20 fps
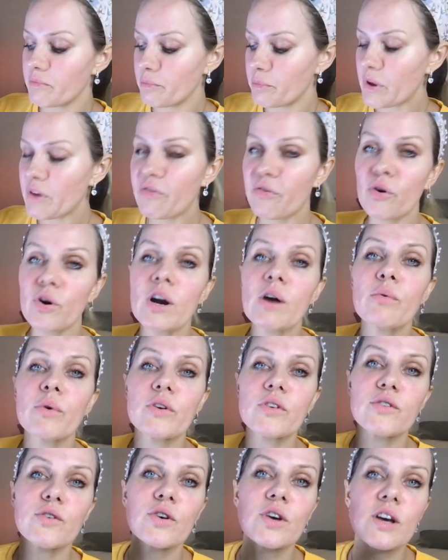Before I
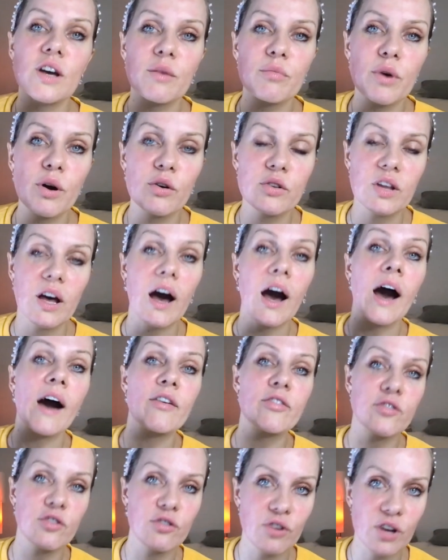was talking about
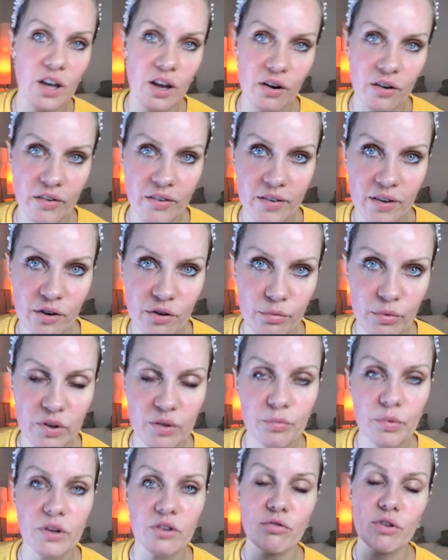aftercare
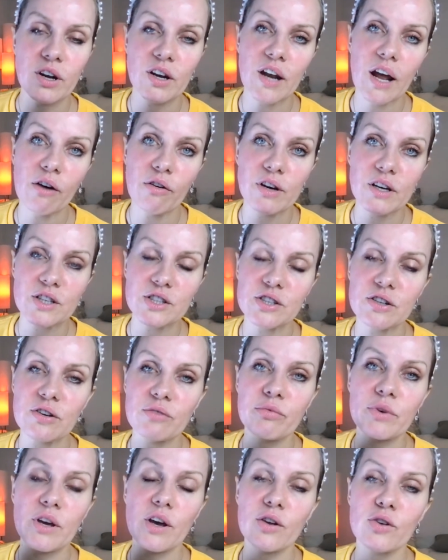serums, but right now actually
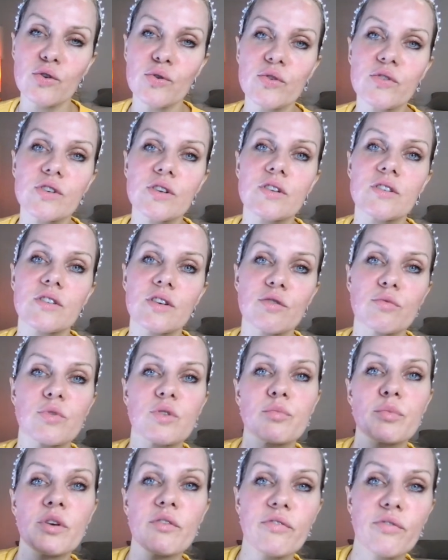we can use these
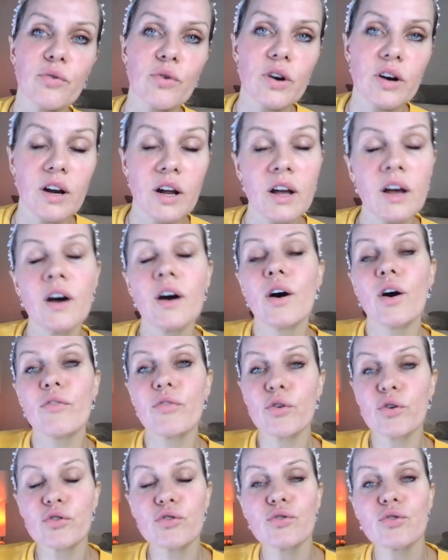serums before. Of
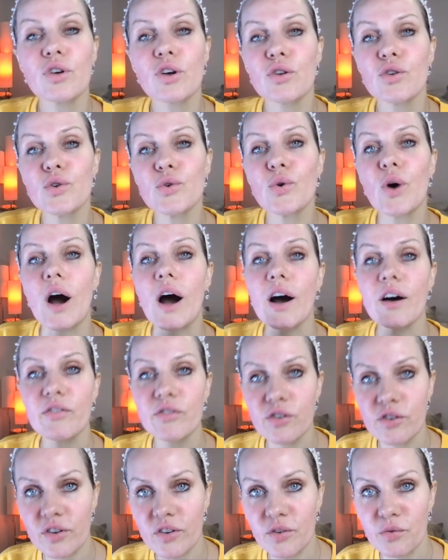course you can do
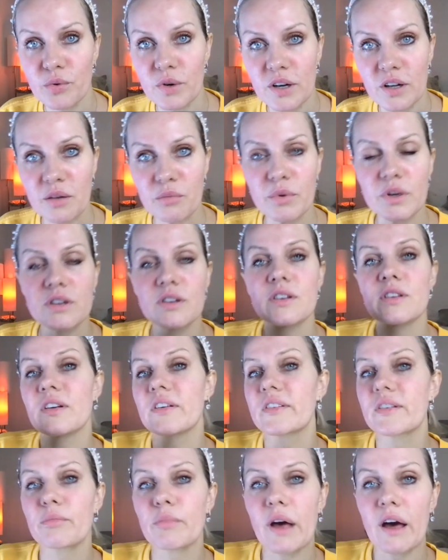after as well, but it
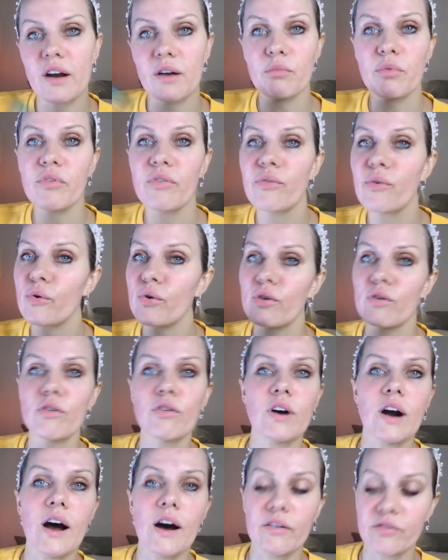doesn't matter, before
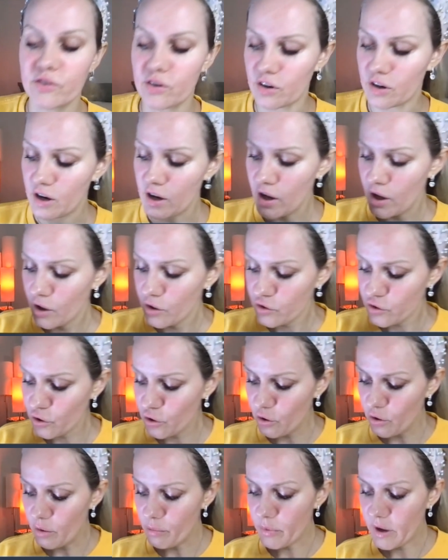or after.
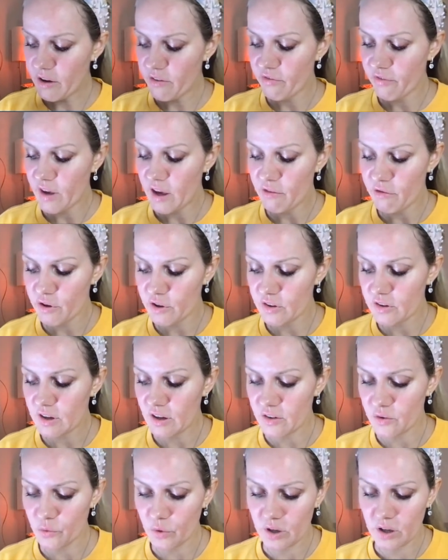So my favorite,
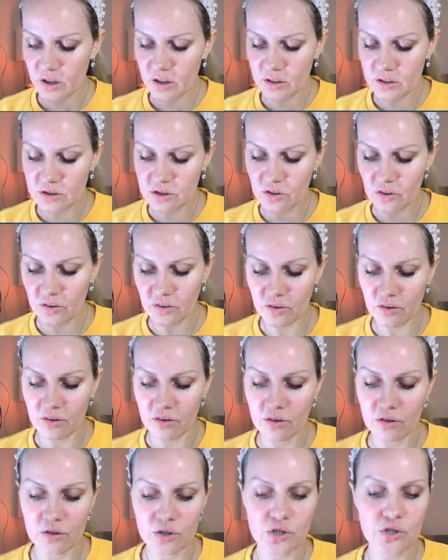that's what I
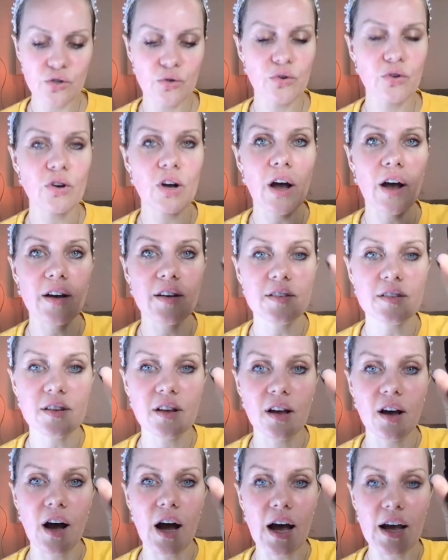just show you guys,
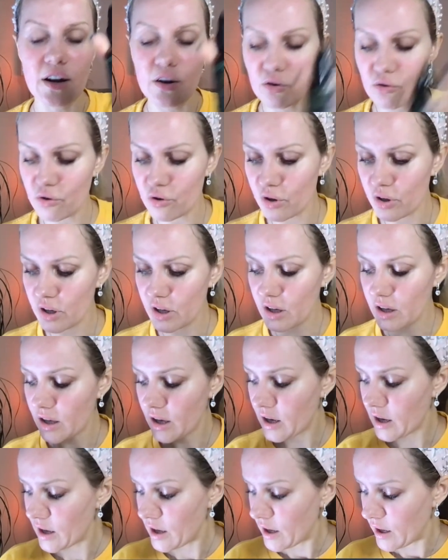hyaluronic
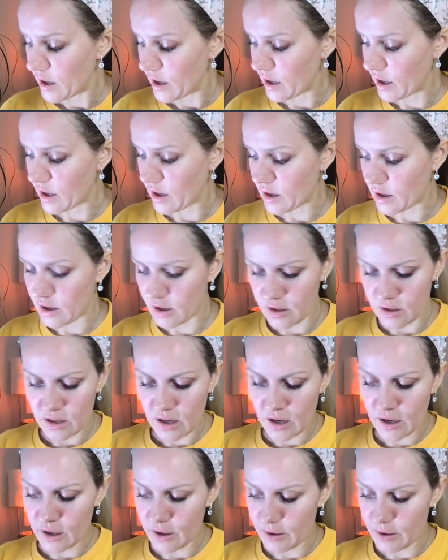and